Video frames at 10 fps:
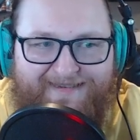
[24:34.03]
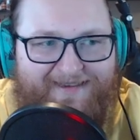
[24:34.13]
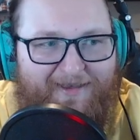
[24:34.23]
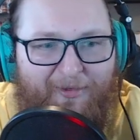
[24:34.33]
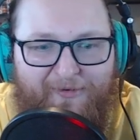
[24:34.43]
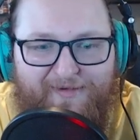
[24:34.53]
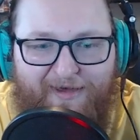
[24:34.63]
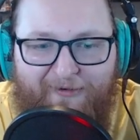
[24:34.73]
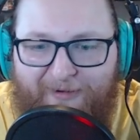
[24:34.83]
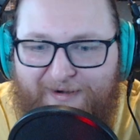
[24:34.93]
You lose
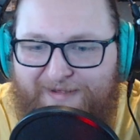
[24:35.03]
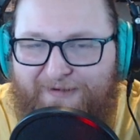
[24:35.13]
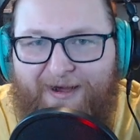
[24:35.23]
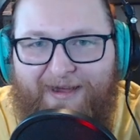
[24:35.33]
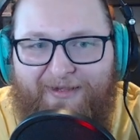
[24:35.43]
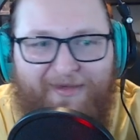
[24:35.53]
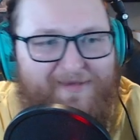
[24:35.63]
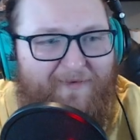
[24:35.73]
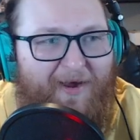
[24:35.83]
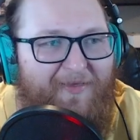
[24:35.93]
out once in a while. That's
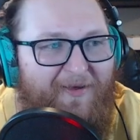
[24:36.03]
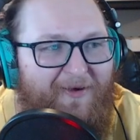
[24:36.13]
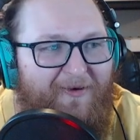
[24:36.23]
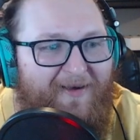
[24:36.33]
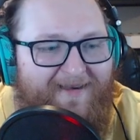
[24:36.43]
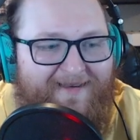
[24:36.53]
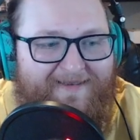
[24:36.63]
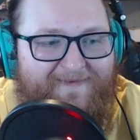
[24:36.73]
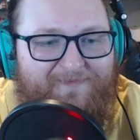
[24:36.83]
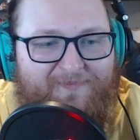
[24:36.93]
fine, though.
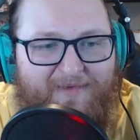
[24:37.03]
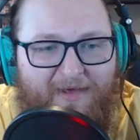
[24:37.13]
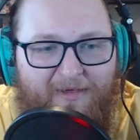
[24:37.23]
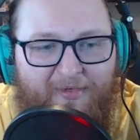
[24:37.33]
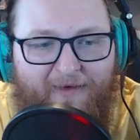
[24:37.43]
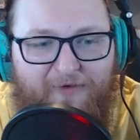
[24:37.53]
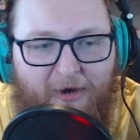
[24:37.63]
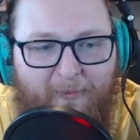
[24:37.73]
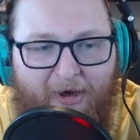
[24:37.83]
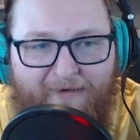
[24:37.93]
Left
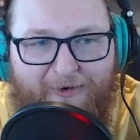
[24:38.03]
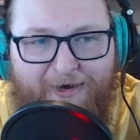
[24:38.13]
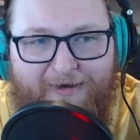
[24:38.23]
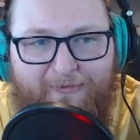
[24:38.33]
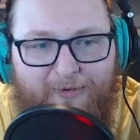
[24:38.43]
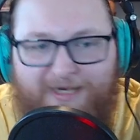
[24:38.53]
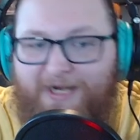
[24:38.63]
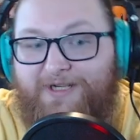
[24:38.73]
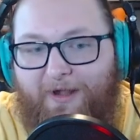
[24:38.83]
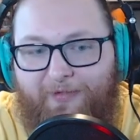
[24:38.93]
Arm Offering, we
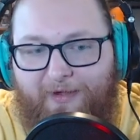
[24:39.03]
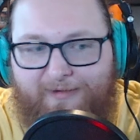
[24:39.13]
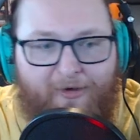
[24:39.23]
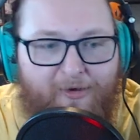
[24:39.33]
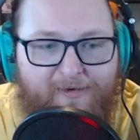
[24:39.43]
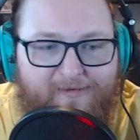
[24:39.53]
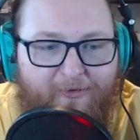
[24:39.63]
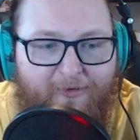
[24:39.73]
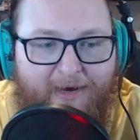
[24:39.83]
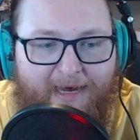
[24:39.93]
touched on this
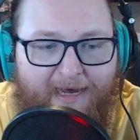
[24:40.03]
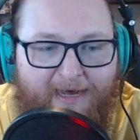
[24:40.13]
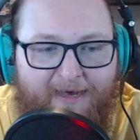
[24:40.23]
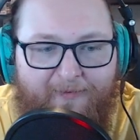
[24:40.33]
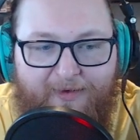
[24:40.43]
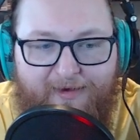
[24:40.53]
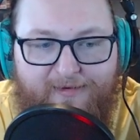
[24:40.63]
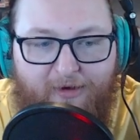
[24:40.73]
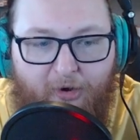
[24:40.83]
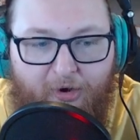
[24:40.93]
also.
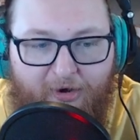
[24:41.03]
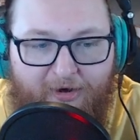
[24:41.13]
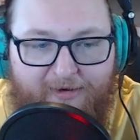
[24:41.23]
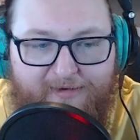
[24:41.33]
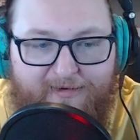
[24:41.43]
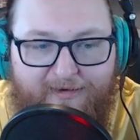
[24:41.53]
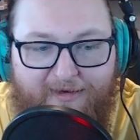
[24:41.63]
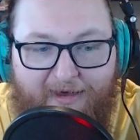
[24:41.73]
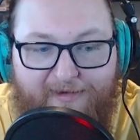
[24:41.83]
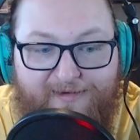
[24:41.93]
These are
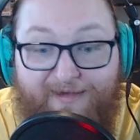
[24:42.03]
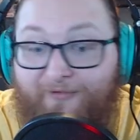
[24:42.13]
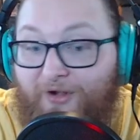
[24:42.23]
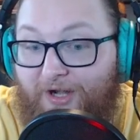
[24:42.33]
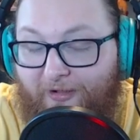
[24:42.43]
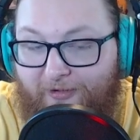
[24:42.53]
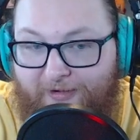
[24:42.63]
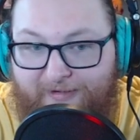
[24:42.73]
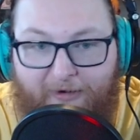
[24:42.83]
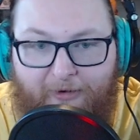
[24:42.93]
sitting at
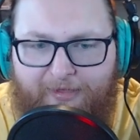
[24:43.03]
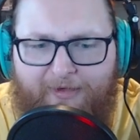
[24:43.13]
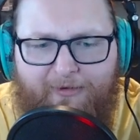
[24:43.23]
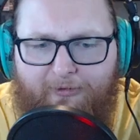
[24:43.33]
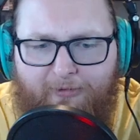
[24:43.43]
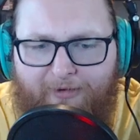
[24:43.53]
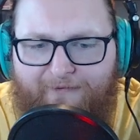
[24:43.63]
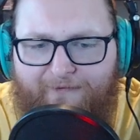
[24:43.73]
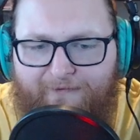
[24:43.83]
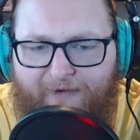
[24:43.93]
$7 now. I think they were around
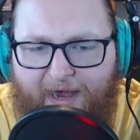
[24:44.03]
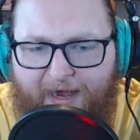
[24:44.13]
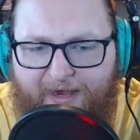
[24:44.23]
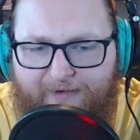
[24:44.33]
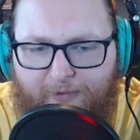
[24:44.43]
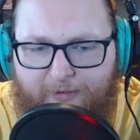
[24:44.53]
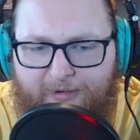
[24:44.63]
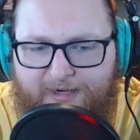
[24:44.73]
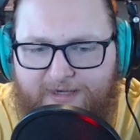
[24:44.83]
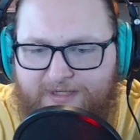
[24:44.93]
$5 when we
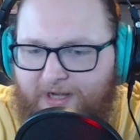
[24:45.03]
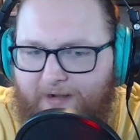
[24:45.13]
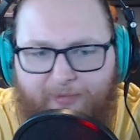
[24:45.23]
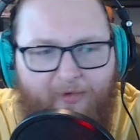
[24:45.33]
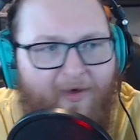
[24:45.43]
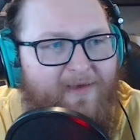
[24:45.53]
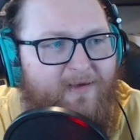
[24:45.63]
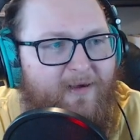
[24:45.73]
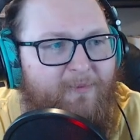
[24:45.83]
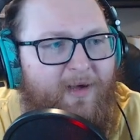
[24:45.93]
touched on them the last
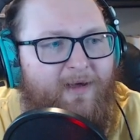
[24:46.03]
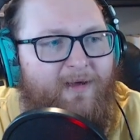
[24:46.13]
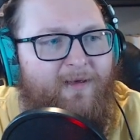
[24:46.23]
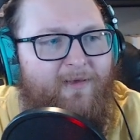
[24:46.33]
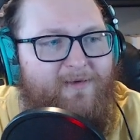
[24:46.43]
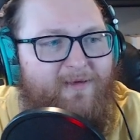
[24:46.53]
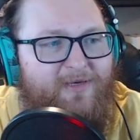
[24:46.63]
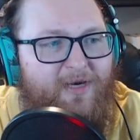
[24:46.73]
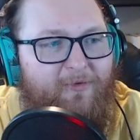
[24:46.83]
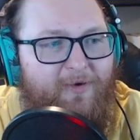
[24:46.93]
time. Let's
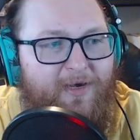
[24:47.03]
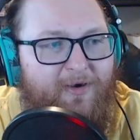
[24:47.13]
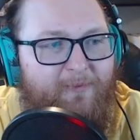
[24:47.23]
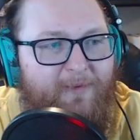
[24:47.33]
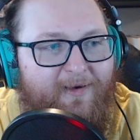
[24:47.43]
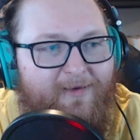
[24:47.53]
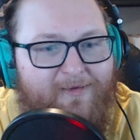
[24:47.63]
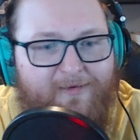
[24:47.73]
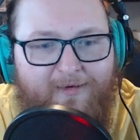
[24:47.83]
actually go near mints.